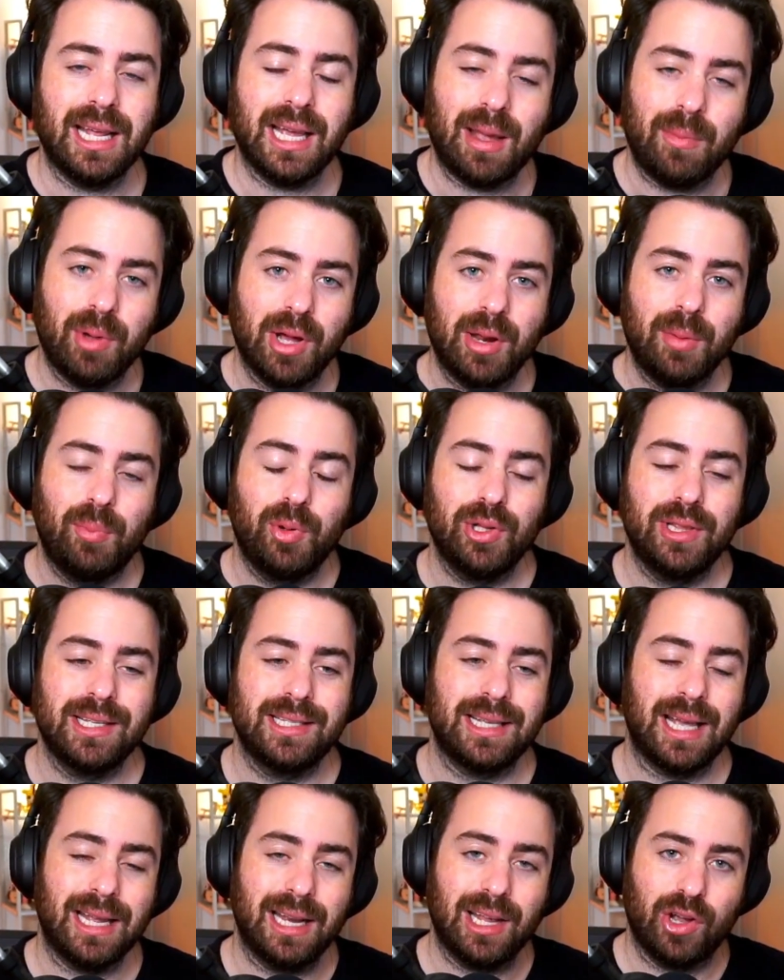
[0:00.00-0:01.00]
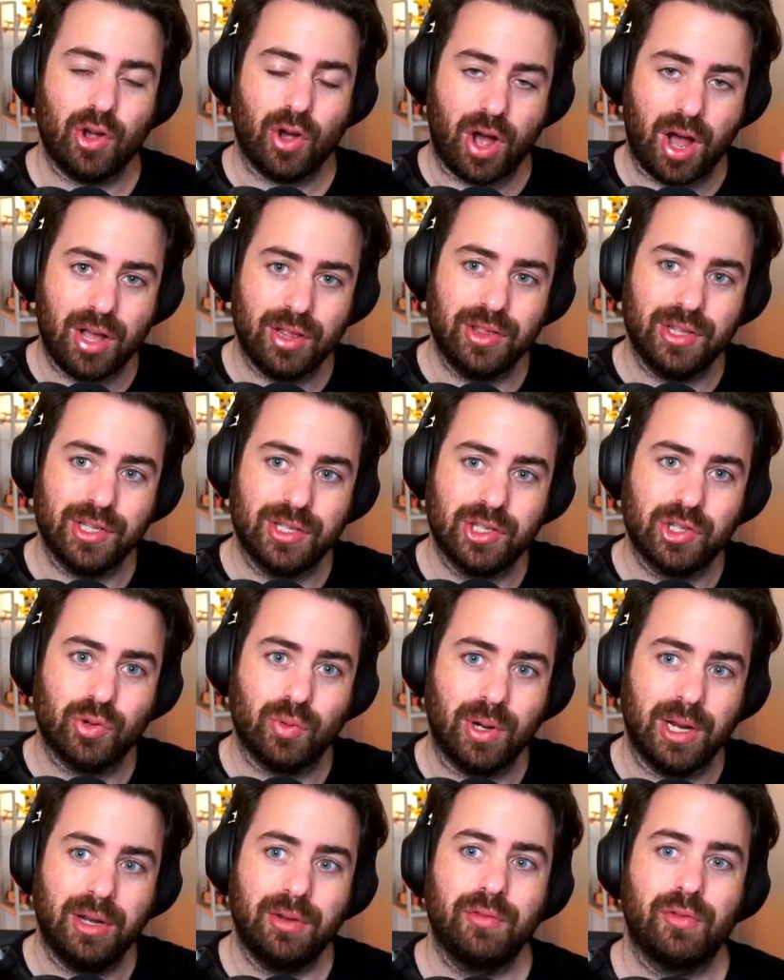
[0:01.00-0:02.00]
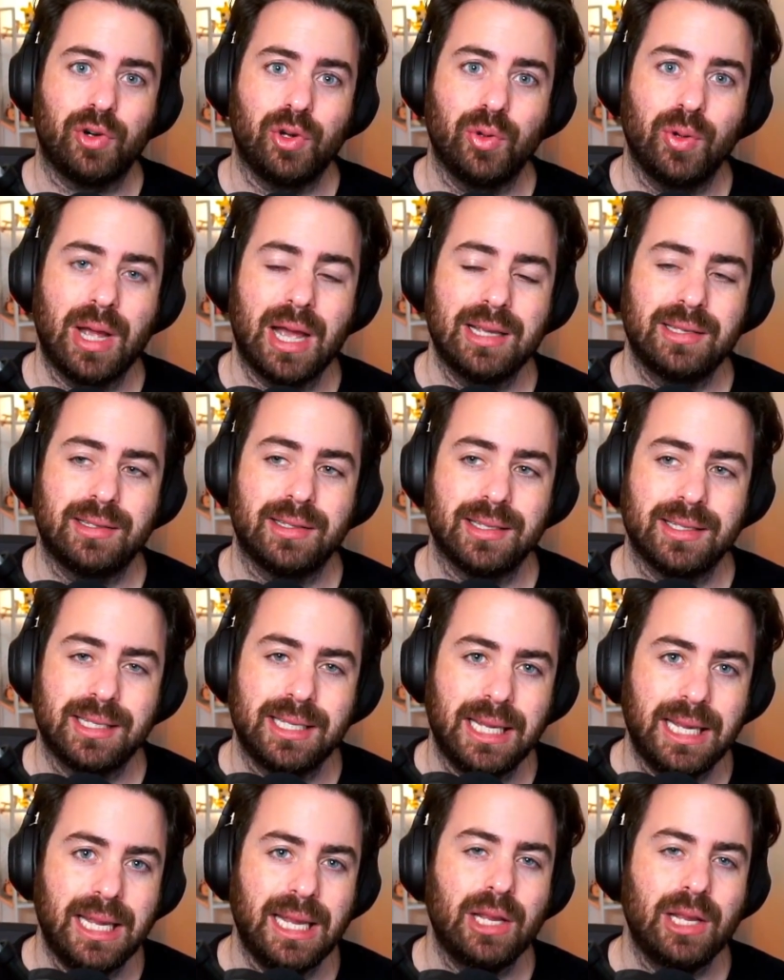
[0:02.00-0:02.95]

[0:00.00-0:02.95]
I'm going to put the side deck on the screen for you guys to see.